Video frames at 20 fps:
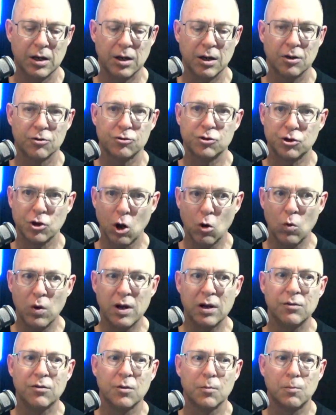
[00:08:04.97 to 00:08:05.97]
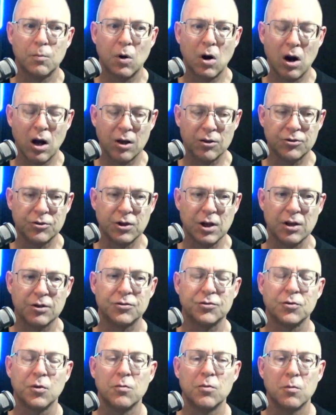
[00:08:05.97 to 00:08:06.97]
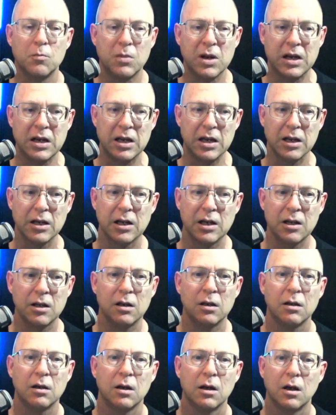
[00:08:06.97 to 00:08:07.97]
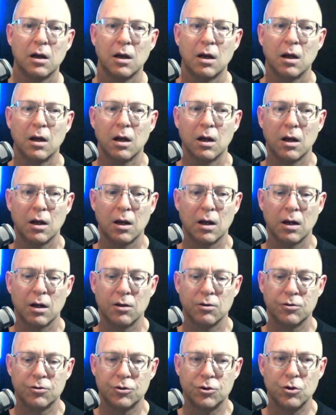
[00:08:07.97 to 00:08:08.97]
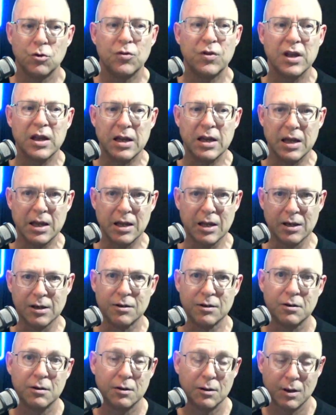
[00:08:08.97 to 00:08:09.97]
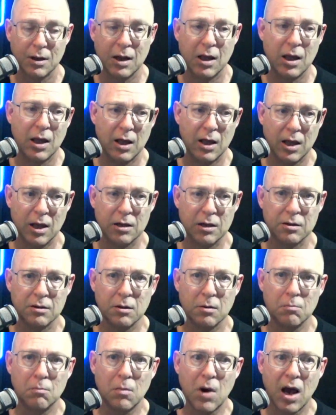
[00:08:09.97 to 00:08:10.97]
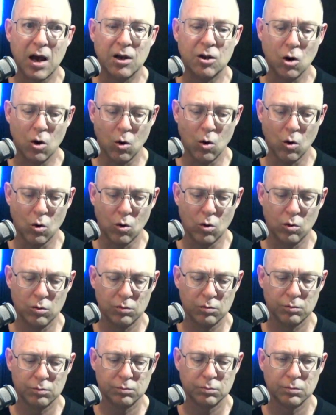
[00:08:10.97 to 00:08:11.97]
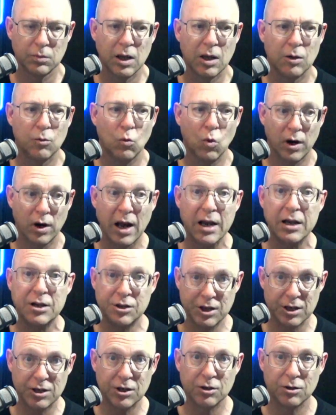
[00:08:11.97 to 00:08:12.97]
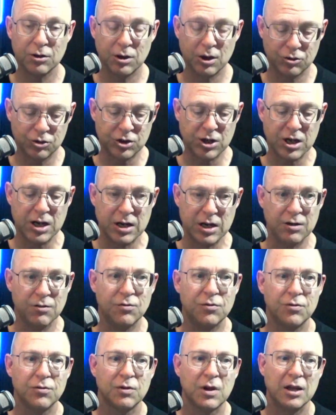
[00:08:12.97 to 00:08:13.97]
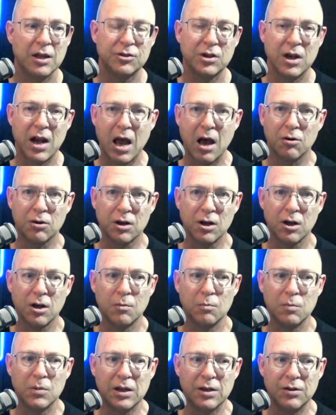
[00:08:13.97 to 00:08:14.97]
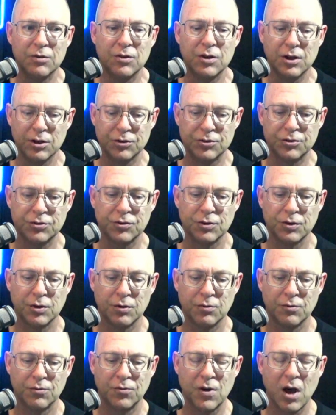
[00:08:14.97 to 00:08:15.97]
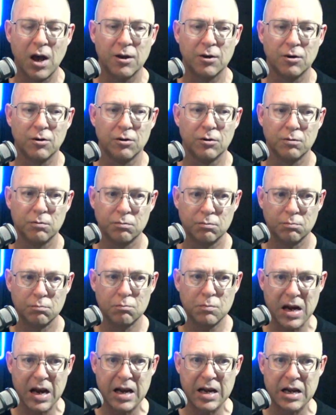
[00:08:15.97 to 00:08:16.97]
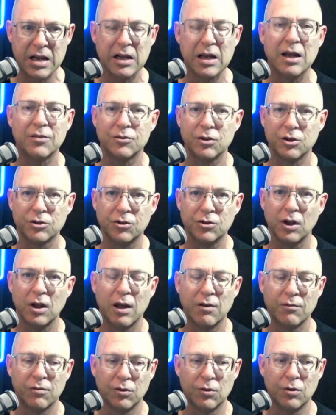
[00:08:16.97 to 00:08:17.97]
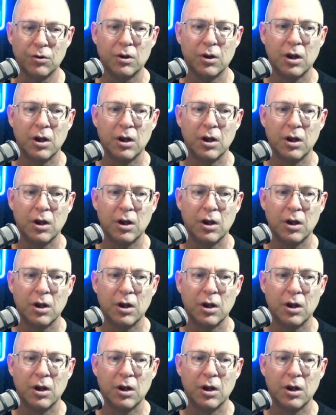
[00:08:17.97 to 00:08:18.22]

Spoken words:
showing the process from the beginning to the end. And my goal and what I did achieve as an outcome in this final meeting at this level